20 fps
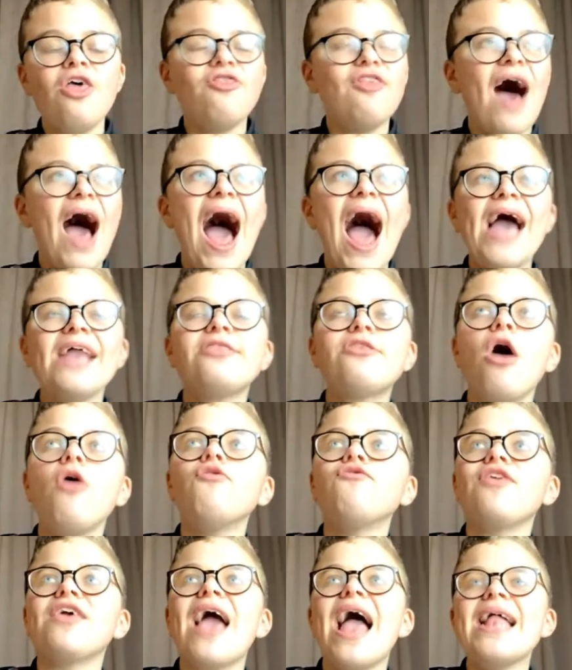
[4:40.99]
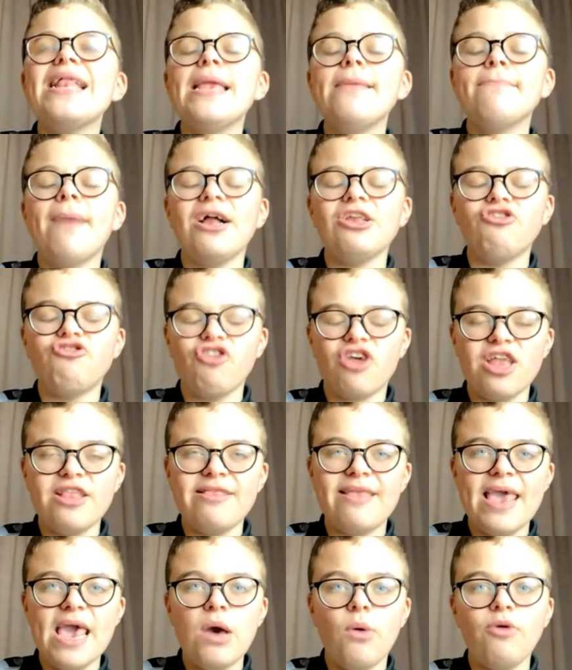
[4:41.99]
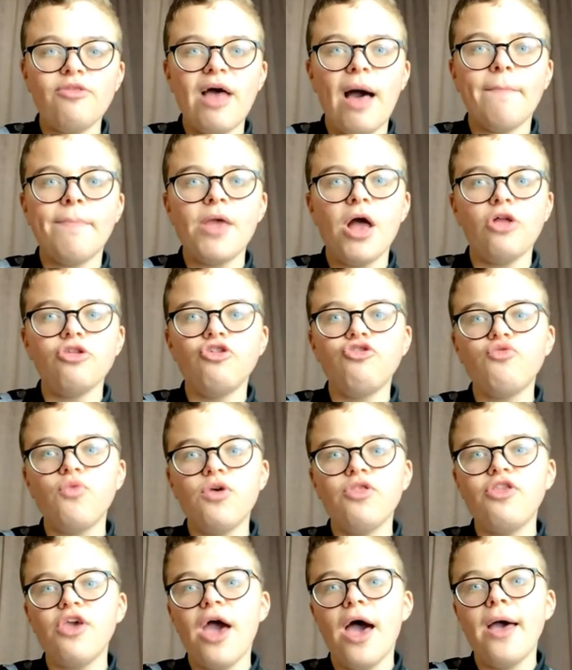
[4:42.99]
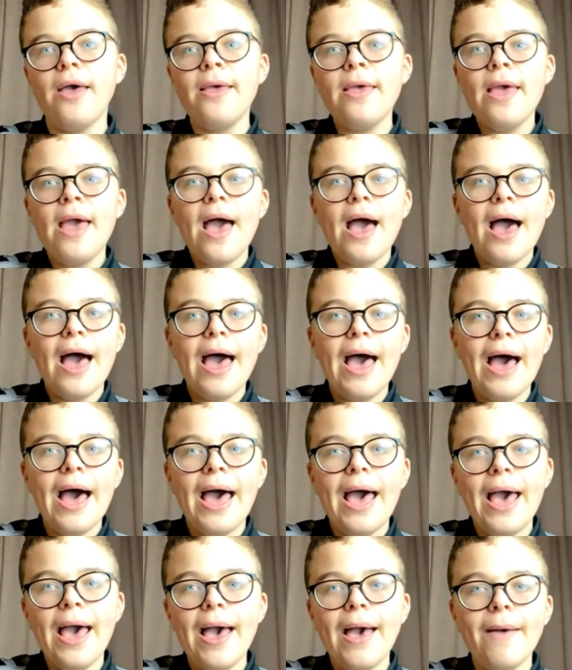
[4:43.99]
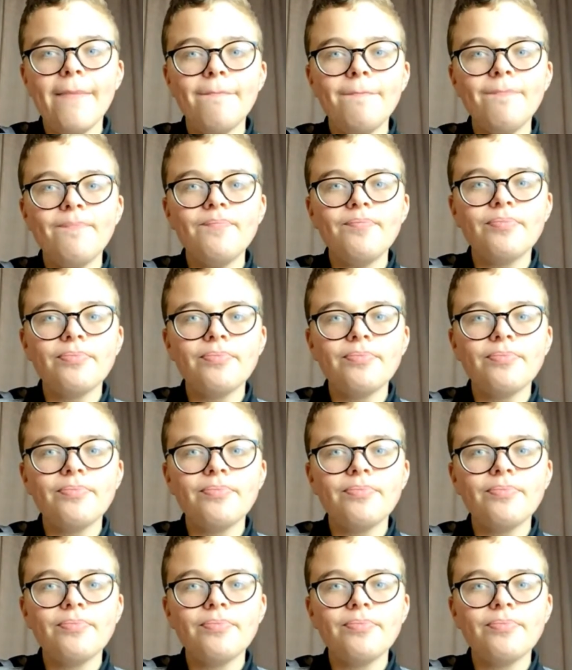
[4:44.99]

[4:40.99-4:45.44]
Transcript: that I don't think any manager can deal with, I'll be honest with you. With